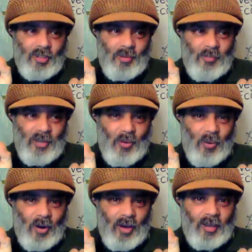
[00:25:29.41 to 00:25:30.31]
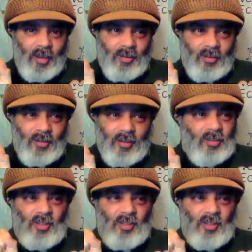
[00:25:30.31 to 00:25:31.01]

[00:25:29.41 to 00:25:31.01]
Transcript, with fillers: can be quite, uh,